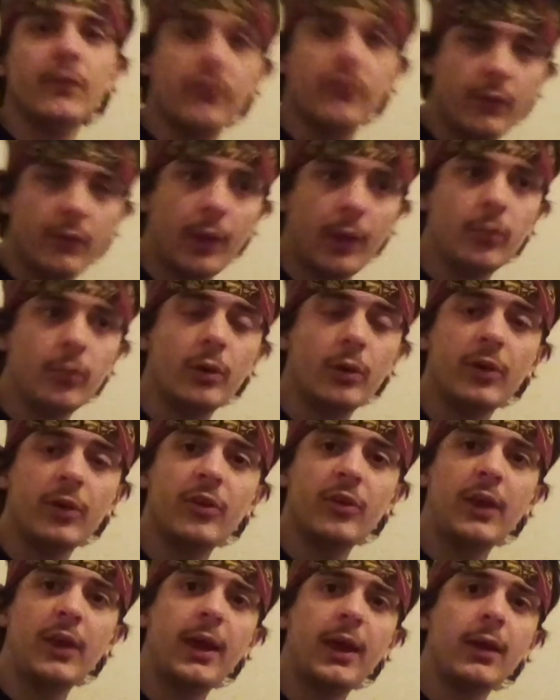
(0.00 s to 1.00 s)
I'm going to
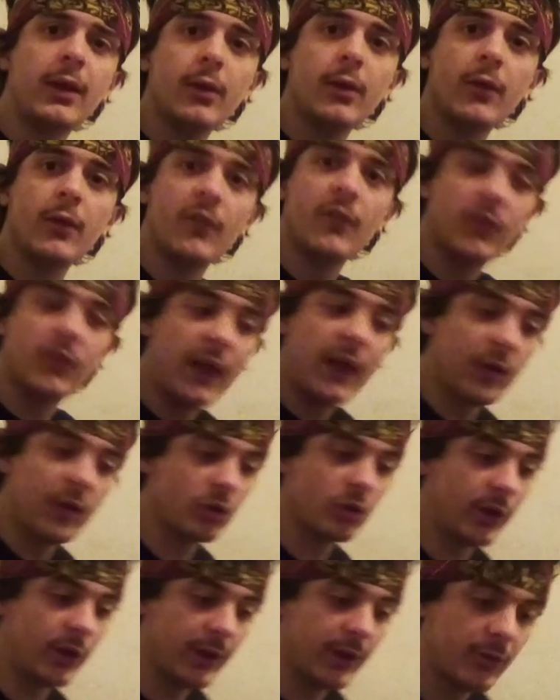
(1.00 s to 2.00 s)
say
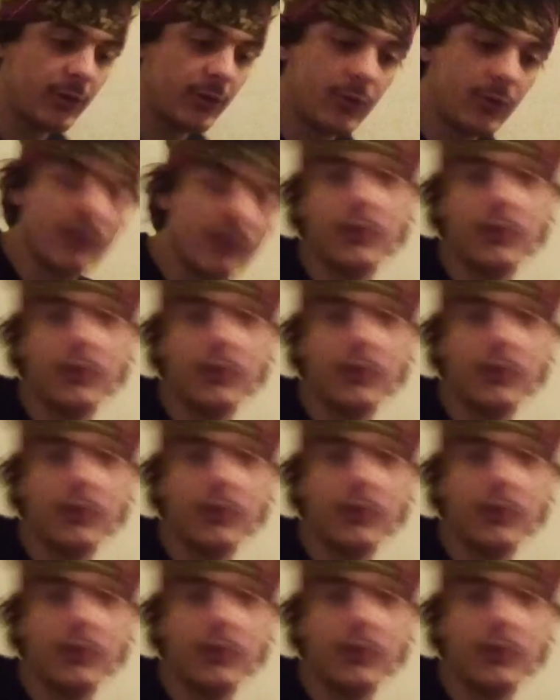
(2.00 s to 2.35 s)
flashlights.